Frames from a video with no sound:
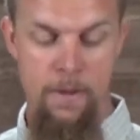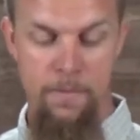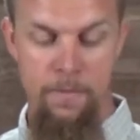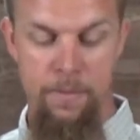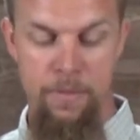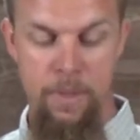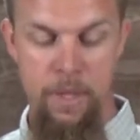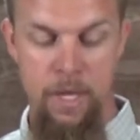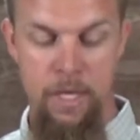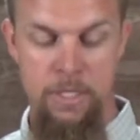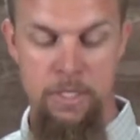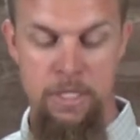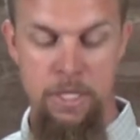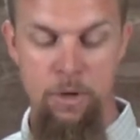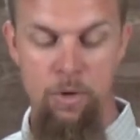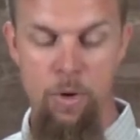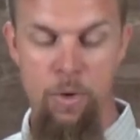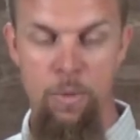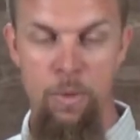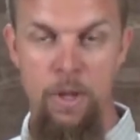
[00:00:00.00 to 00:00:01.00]
The
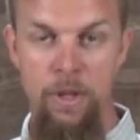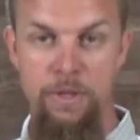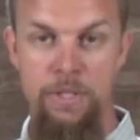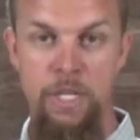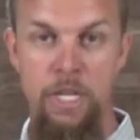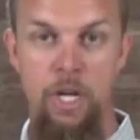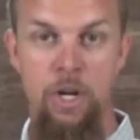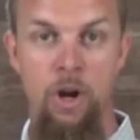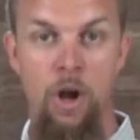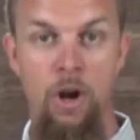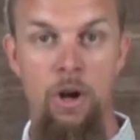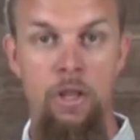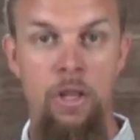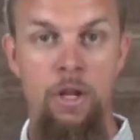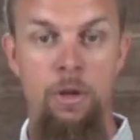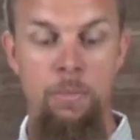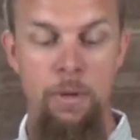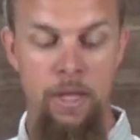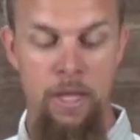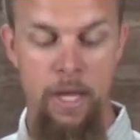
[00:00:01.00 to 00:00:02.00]
Zero reels here are a
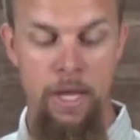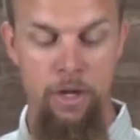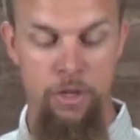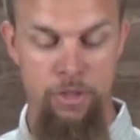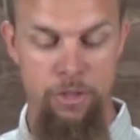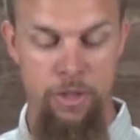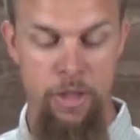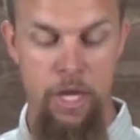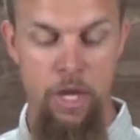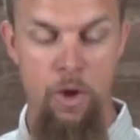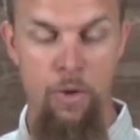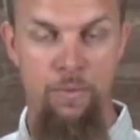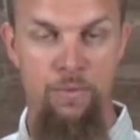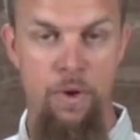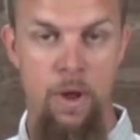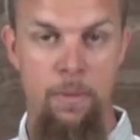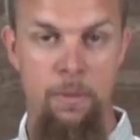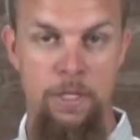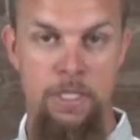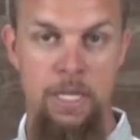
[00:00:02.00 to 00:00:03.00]
little bit lighter, so they go
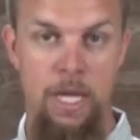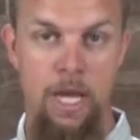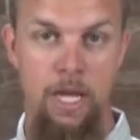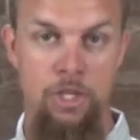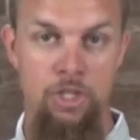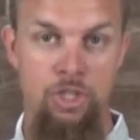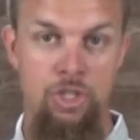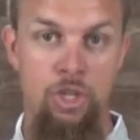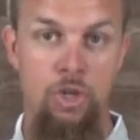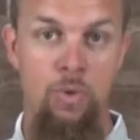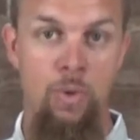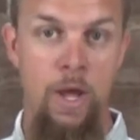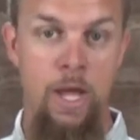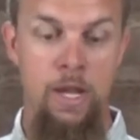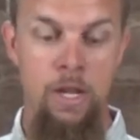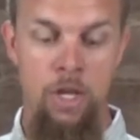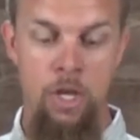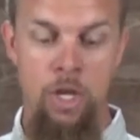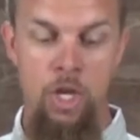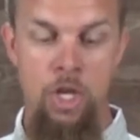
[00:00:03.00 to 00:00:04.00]
from a size
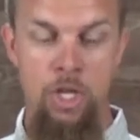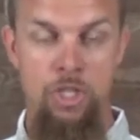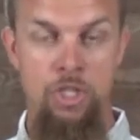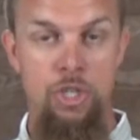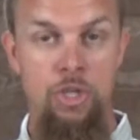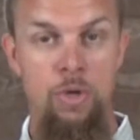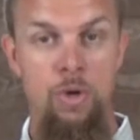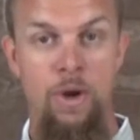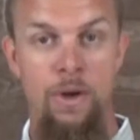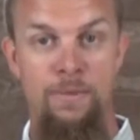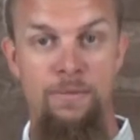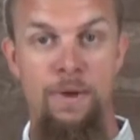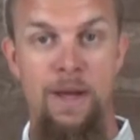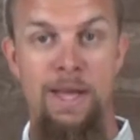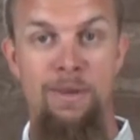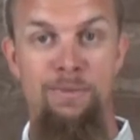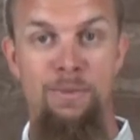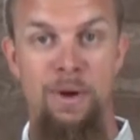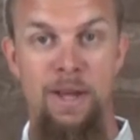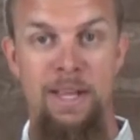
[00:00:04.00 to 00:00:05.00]
2-weight to a
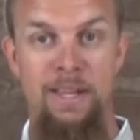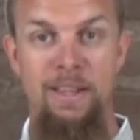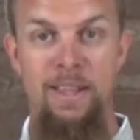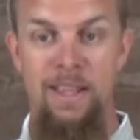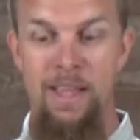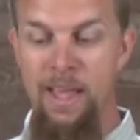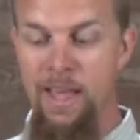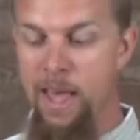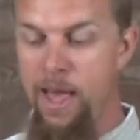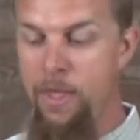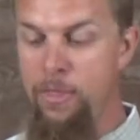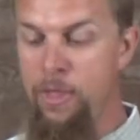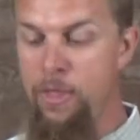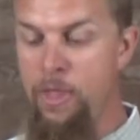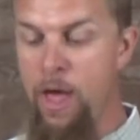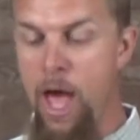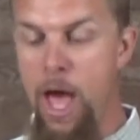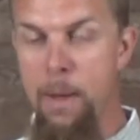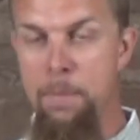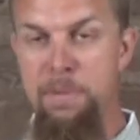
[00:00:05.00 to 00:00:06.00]
5-weight. And then
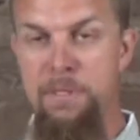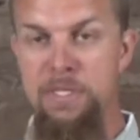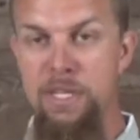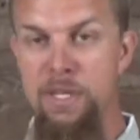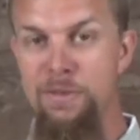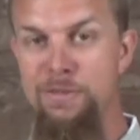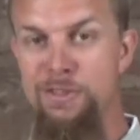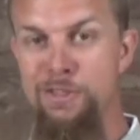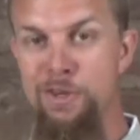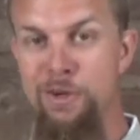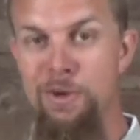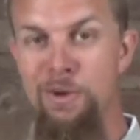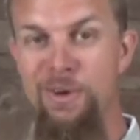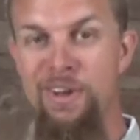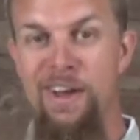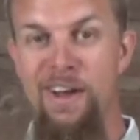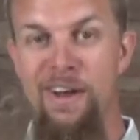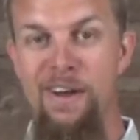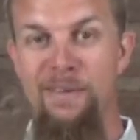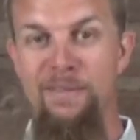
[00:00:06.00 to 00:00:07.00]
the opposite is true
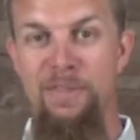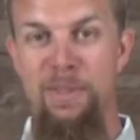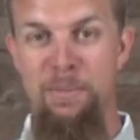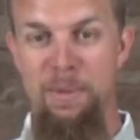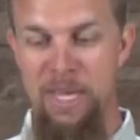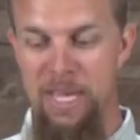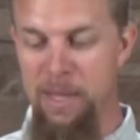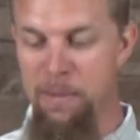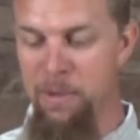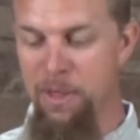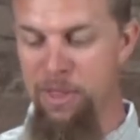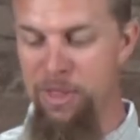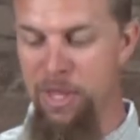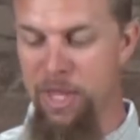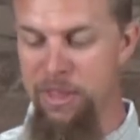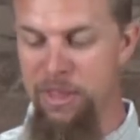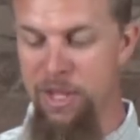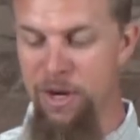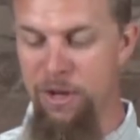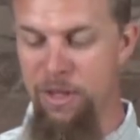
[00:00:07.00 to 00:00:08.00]
of the Behemoth,
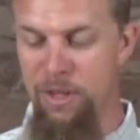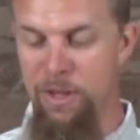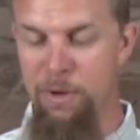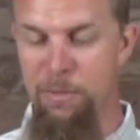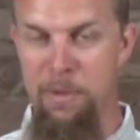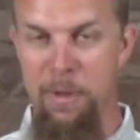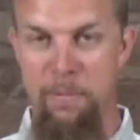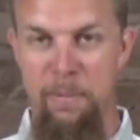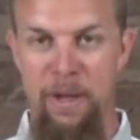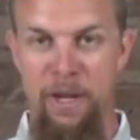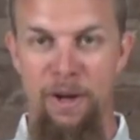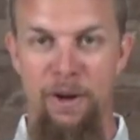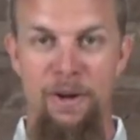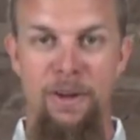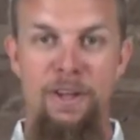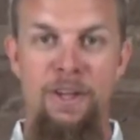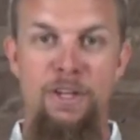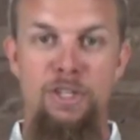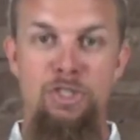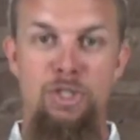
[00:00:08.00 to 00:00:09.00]
that they're a little bit
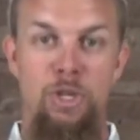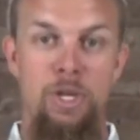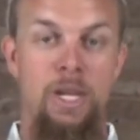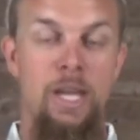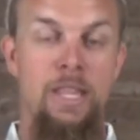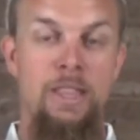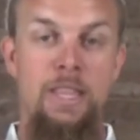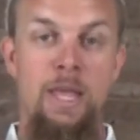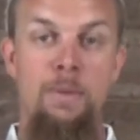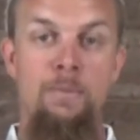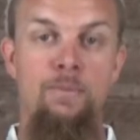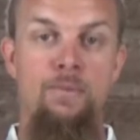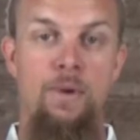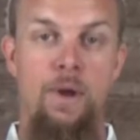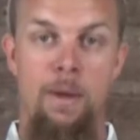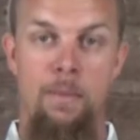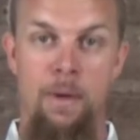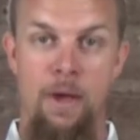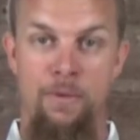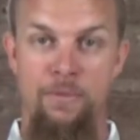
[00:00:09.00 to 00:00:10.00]
bigger. So you can get them
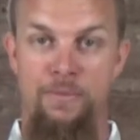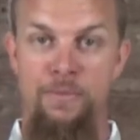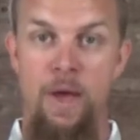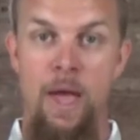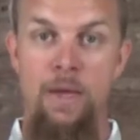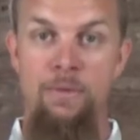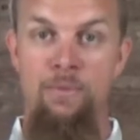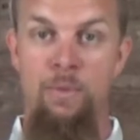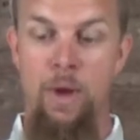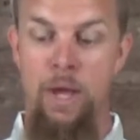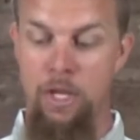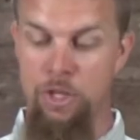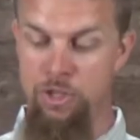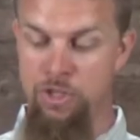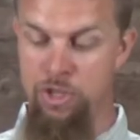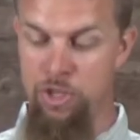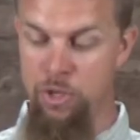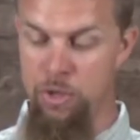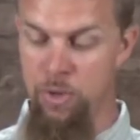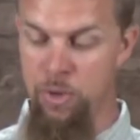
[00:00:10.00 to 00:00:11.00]
from a 5-weight
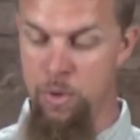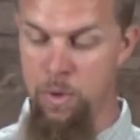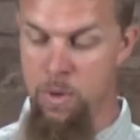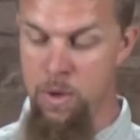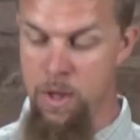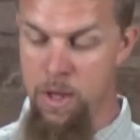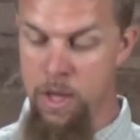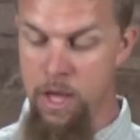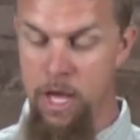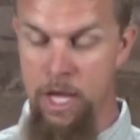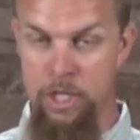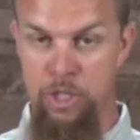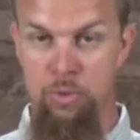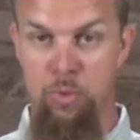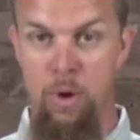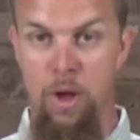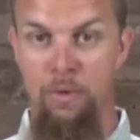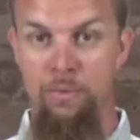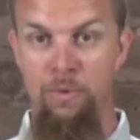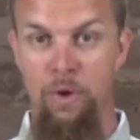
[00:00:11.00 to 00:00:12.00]
to a
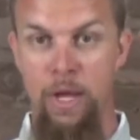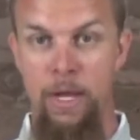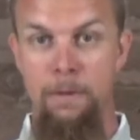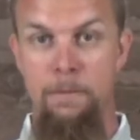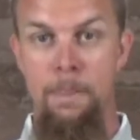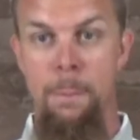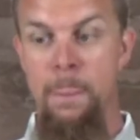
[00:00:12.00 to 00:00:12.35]
12-weight.